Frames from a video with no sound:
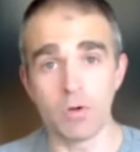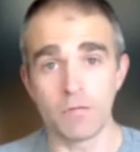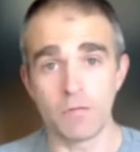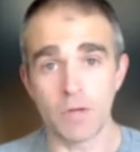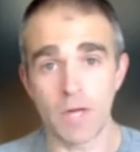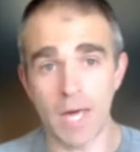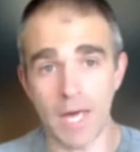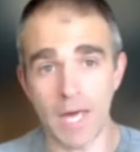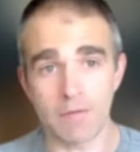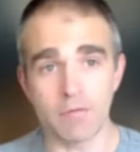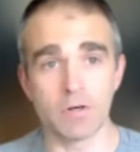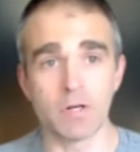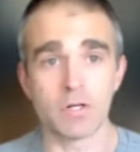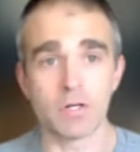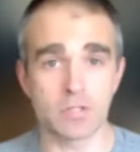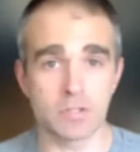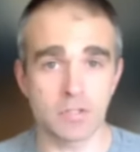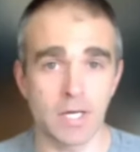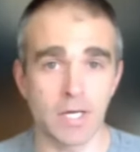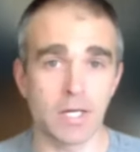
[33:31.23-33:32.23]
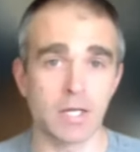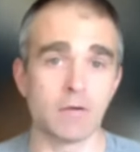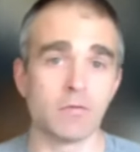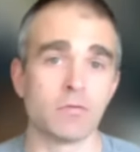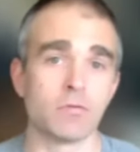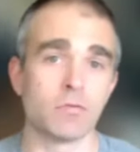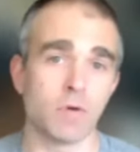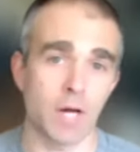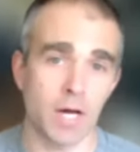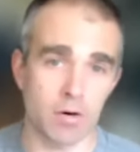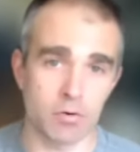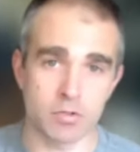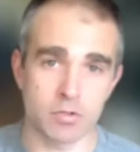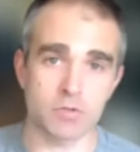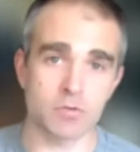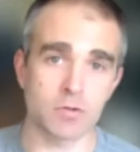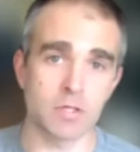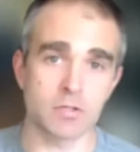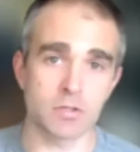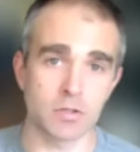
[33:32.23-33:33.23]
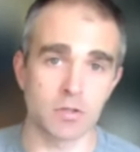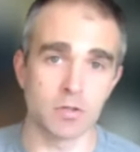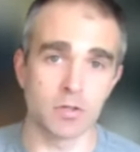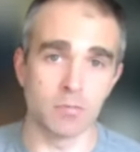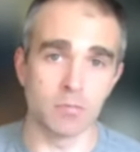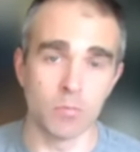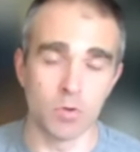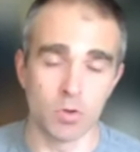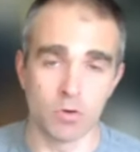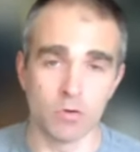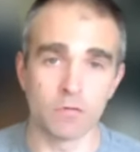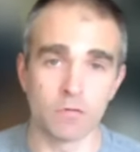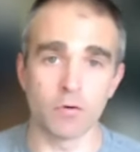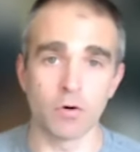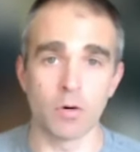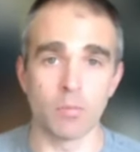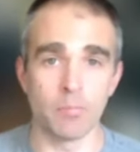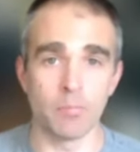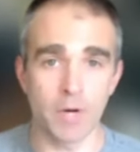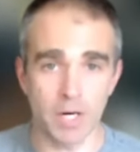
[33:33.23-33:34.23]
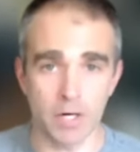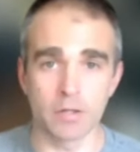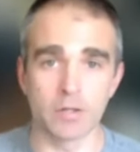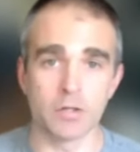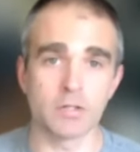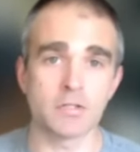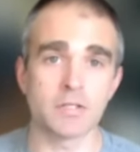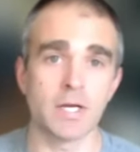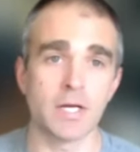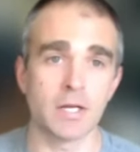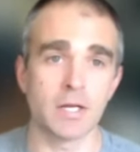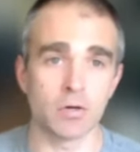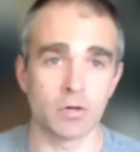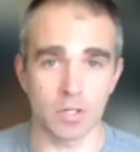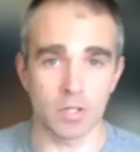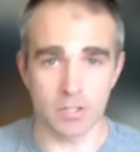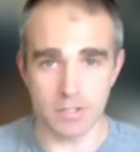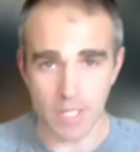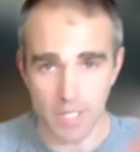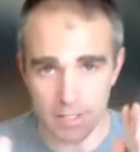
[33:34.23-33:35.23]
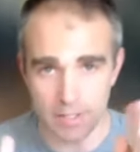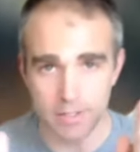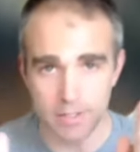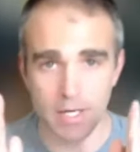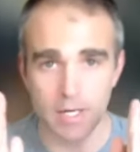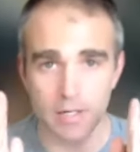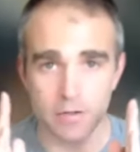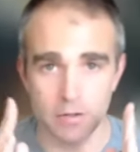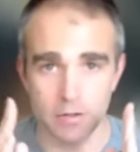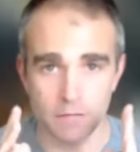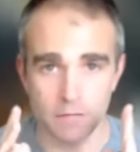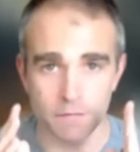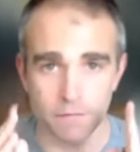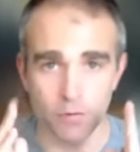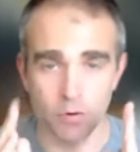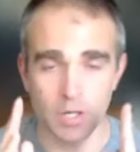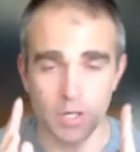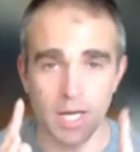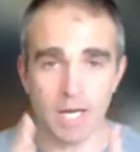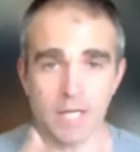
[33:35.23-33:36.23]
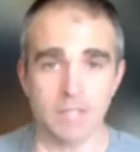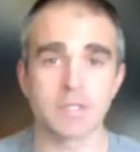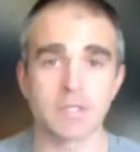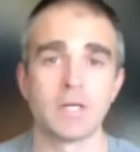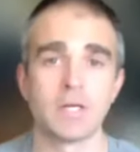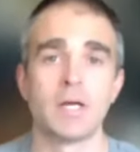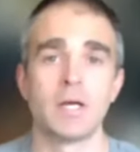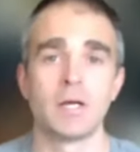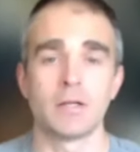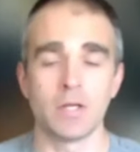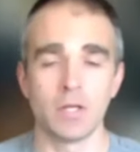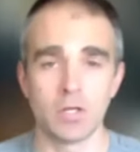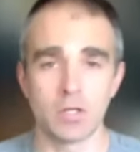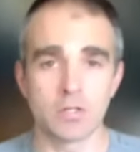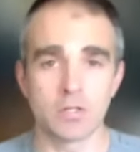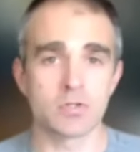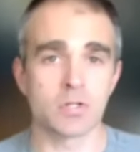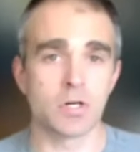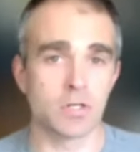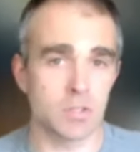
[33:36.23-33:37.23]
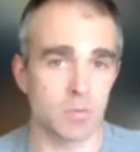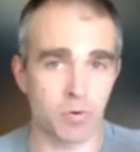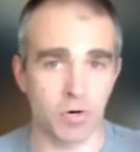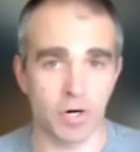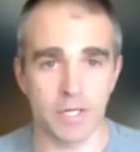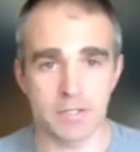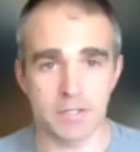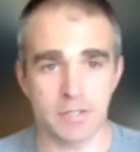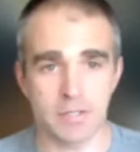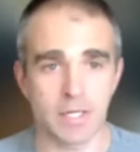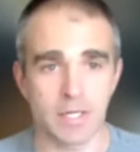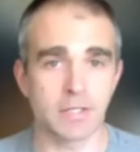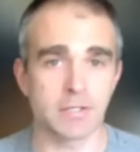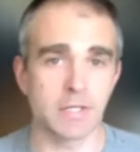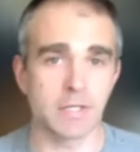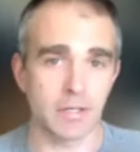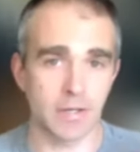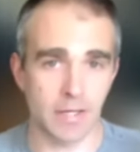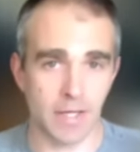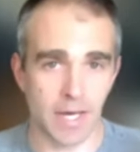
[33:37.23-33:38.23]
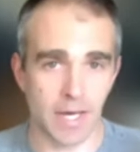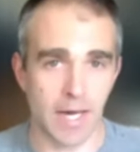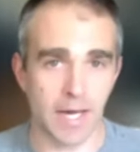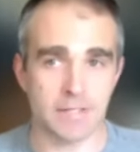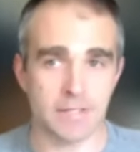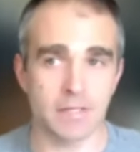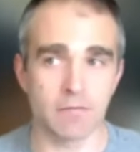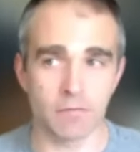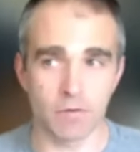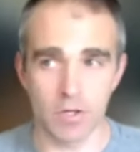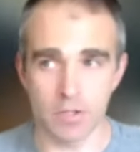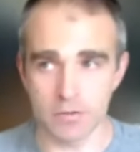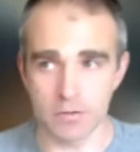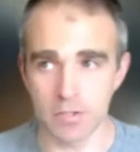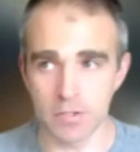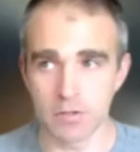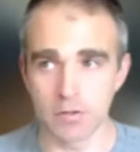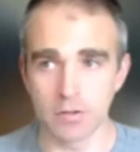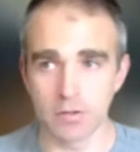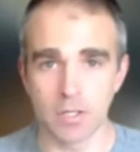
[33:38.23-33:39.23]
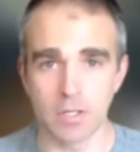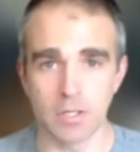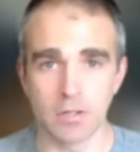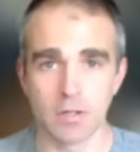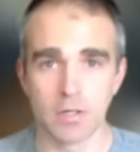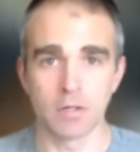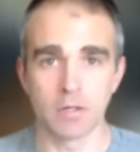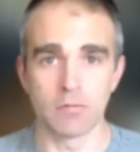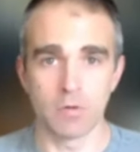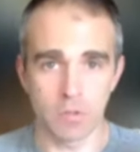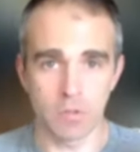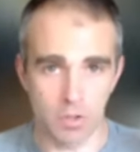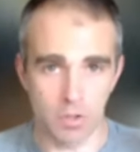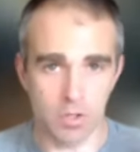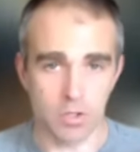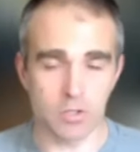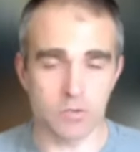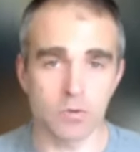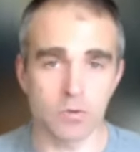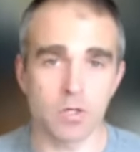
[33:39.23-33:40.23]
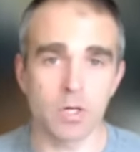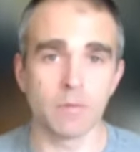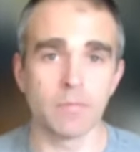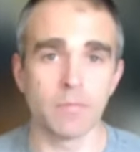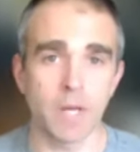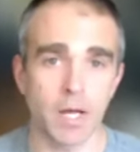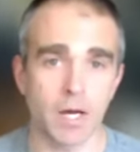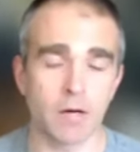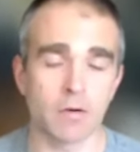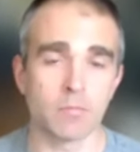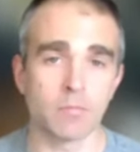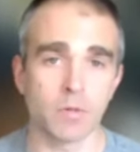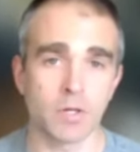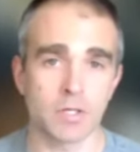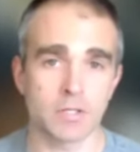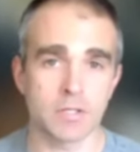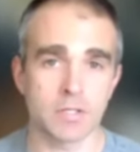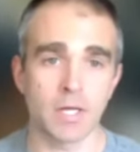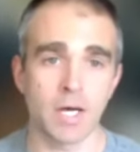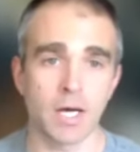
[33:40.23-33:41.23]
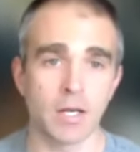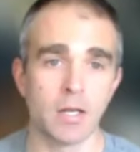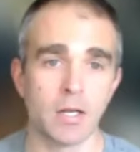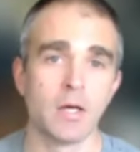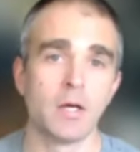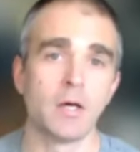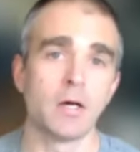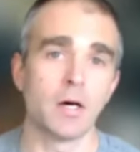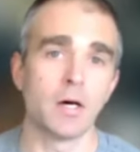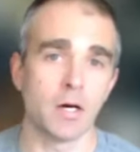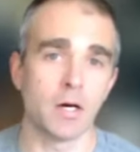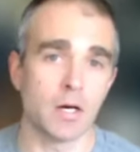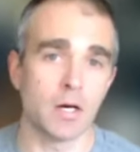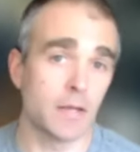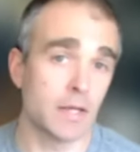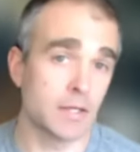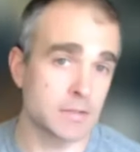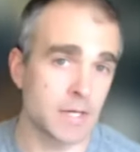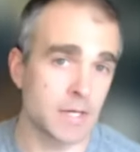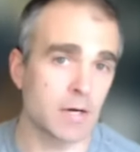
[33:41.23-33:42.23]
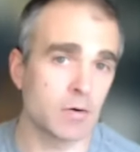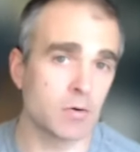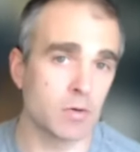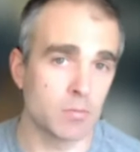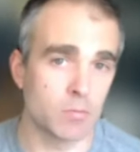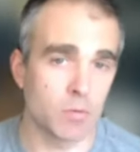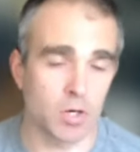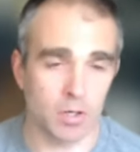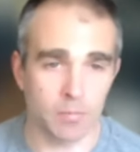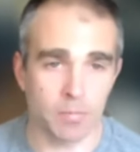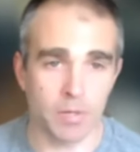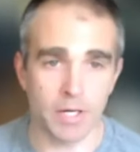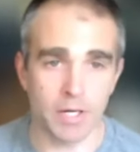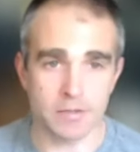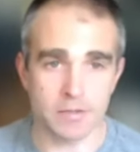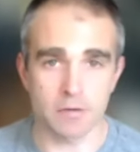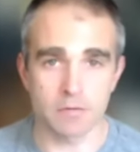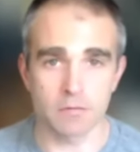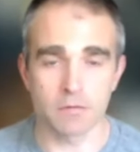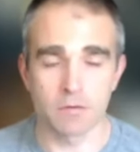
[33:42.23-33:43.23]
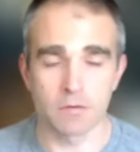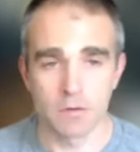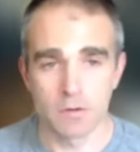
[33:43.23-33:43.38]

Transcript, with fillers: you have an understanding of how interest rates are going to move, or a better understanding, or you can tighten down your forecast, then you can start to price things. And I think asset volatility writ large will come down because of that. And that's equity market positive.